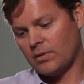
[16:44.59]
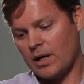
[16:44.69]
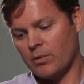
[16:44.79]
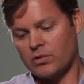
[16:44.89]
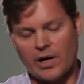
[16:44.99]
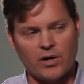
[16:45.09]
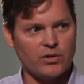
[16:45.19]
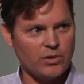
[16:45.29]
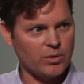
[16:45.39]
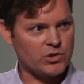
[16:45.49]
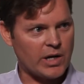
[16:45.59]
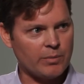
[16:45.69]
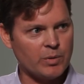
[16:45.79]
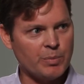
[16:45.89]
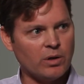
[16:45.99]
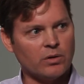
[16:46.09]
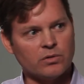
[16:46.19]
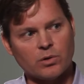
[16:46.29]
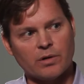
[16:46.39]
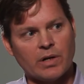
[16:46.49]
I was hired to do a job to build
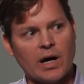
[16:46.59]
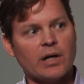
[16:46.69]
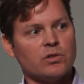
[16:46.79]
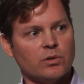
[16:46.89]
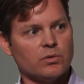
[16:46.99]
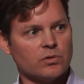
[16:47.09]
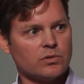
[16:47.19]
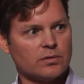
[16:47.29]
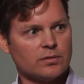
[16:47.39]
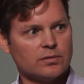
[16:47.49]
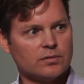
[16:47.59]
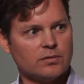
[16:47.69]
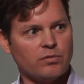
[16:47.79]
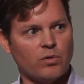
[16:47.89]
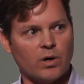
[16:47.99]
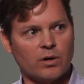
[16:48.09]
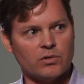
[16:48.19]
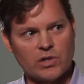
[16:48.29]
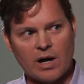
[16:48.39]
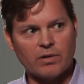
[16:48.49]
sort of an iTunes for
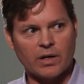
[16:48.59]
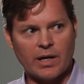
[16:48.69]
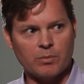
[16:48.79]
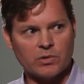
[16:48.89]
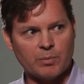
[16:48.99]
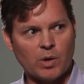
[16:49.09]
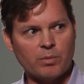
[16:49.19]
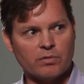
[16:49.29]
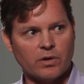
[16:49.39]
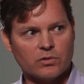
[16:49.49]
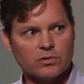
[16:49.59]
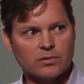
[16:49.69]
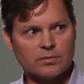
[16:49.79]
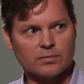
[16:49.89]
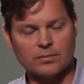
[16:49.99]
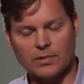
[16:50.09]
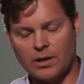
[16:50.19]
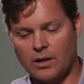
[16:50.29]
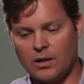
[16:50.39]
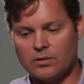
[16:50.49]
Java games on mobile phones. Hmm.
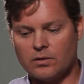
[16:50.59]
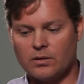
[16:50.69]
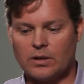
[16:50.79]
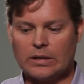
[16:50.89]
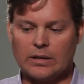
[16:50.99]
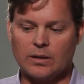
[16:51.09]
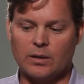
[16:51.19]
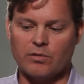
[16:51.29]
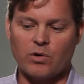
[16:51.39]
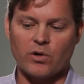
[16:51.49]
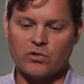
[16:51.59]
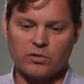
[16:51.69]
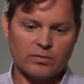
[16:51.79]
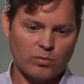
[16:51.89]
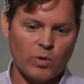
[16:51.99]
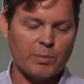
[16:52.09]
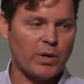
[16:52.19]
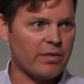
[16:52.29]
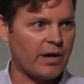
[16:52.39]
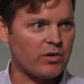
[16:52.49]
And of course, one
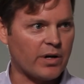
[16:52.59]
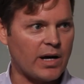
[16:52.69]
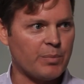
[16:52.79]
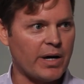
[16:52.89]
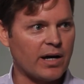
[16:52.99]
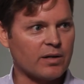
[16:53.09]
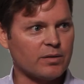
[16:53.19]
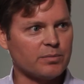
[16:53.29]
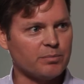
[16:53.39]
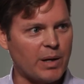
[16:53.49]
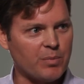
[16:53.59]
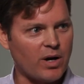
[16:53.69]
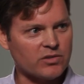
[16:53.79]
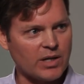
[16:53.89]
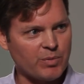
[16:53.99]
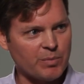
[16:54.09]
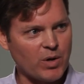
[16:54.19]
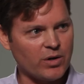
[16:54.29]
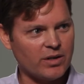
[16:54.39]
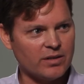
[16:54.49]
month after I got back, my boss got
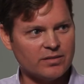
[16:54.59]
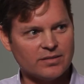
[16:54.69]
promoted.